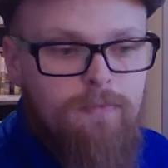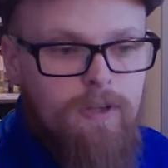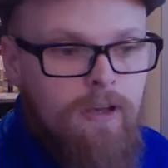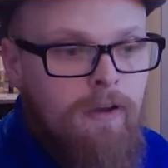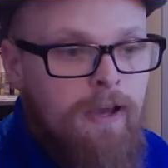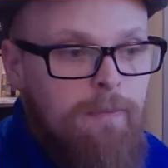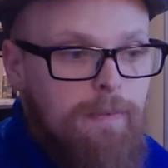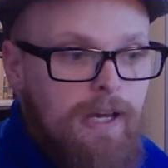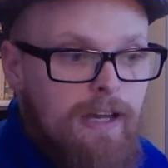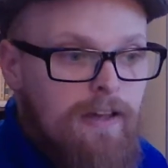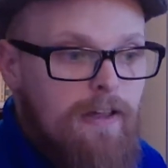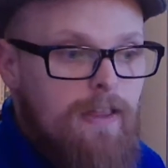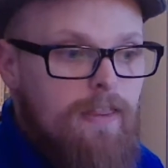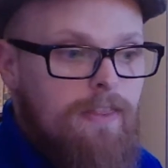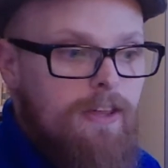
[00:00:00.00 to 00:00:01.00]
Alright?
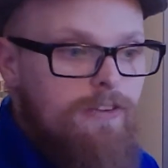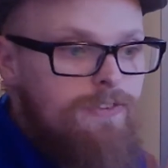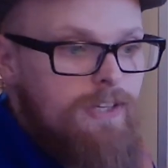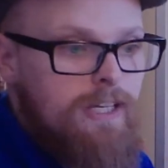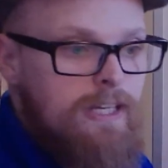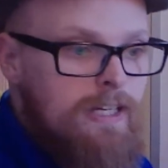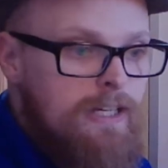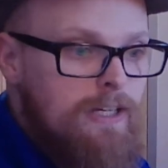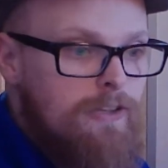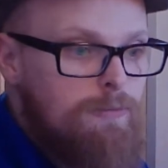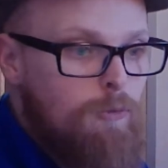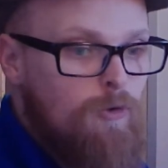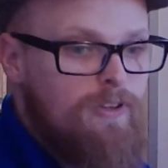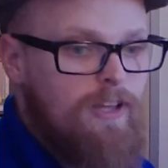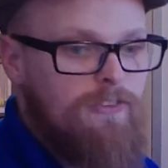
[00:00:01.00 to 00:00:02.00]
This is
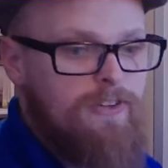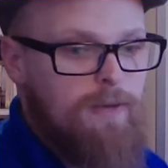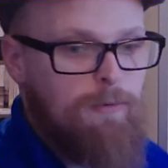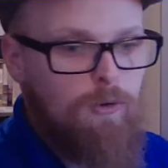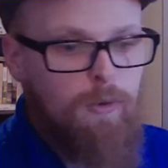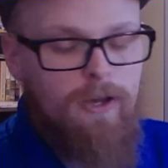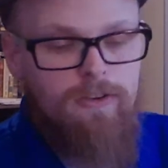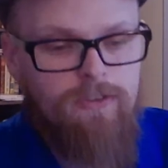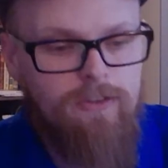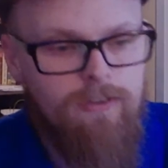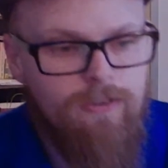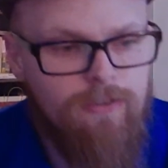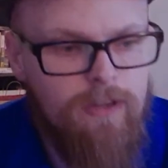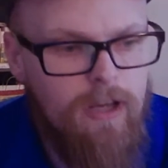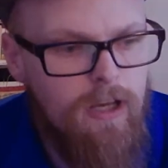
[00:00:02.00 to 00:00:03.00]
multi-step equations.